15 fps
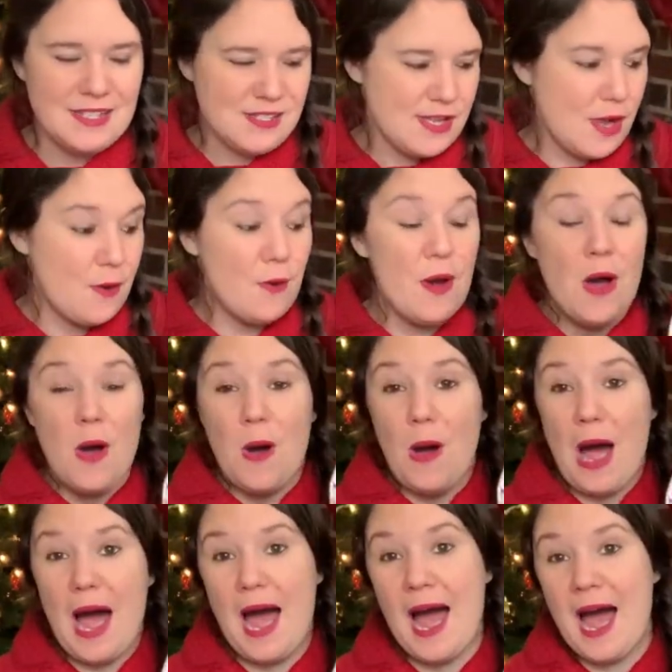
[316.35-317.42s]
So
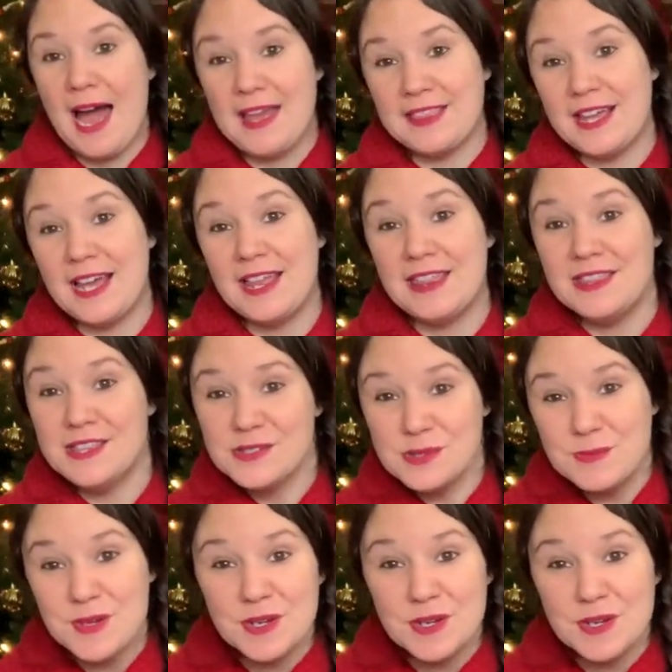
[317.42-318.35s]
I thought this would